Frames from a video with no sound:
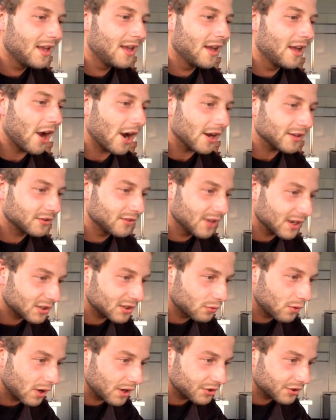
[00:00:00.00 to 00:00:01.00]
All right. So next
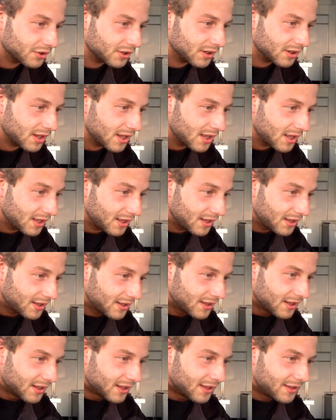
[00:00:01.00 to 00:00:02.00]
question.
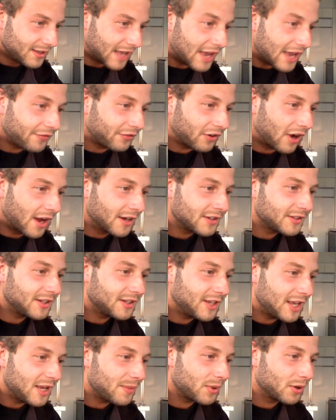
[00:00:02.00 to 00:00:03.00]
Yay for honesty,
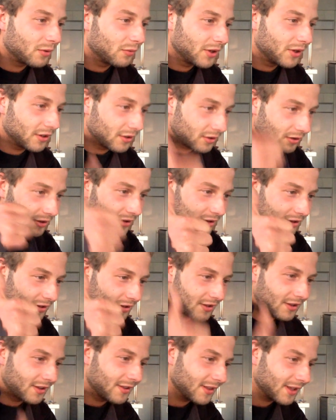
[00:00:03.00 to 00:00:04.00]
keeping it real.
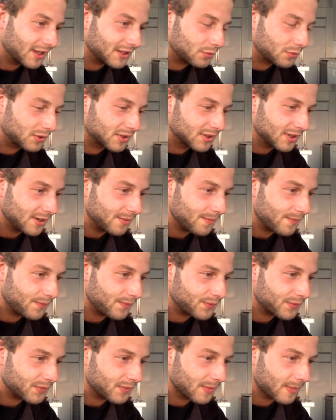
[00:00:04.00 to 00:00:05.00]
That's what's up.
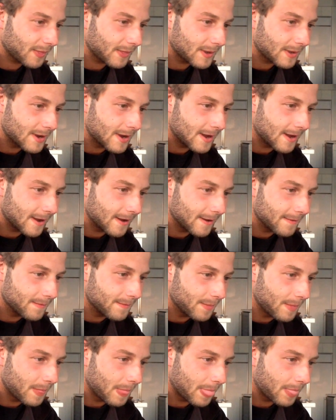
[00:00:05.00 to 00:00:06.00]

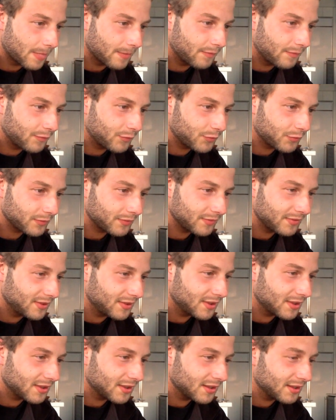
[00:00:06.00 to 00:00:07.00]
Um,
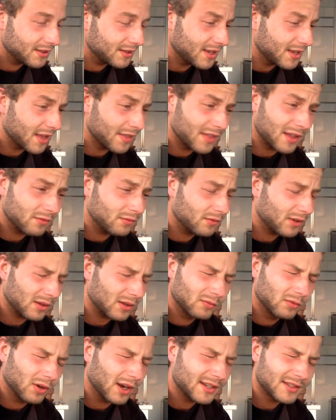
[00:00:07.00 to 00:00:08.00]
yeah, that,
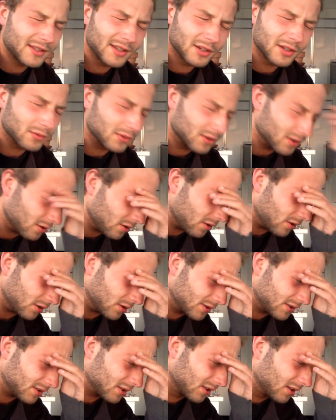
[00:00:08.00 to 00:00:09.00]
that rice dish was oh
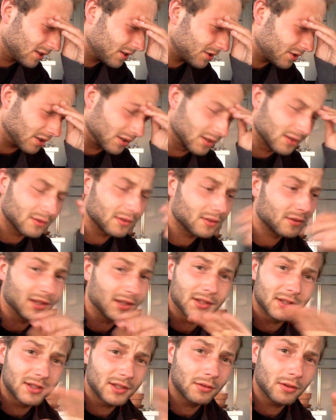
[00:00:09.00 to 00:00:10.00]
delicious. The
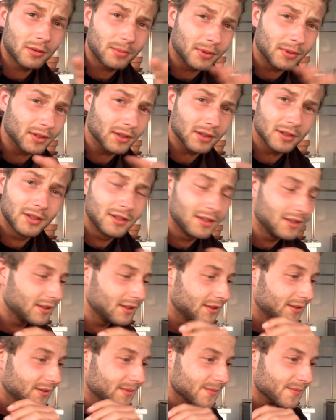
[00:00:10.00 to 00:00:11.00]
syrup and the.
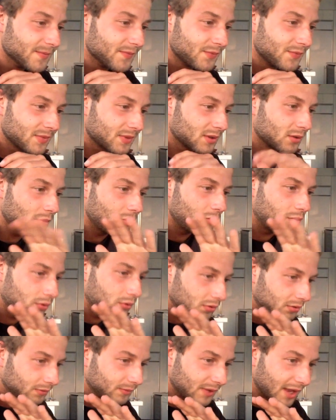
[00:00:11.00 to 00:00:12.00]
Whew.
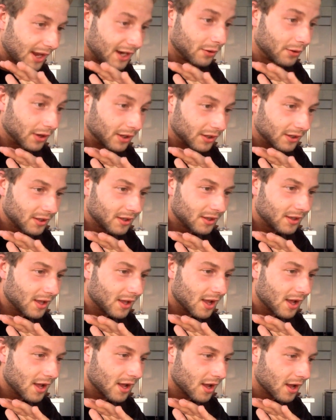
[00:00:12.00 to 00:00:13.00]
Anyway.
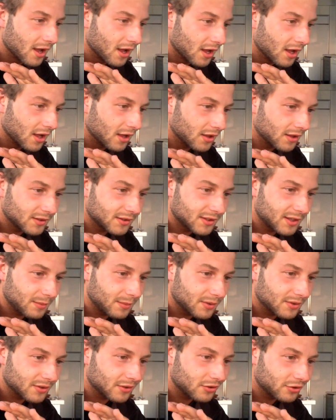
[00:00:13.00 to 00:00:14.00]
Uh, let's keep
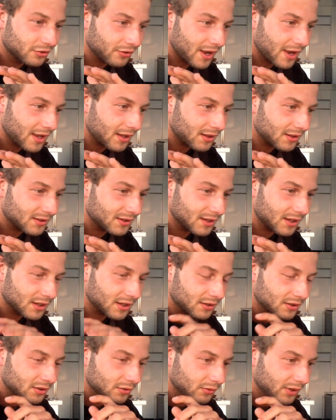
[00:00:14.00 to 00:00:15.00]
this on track. Let's not
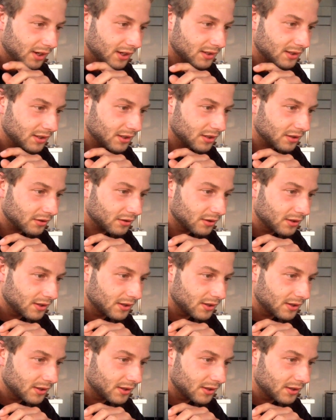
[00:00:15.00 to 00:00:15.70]
get too ranty here.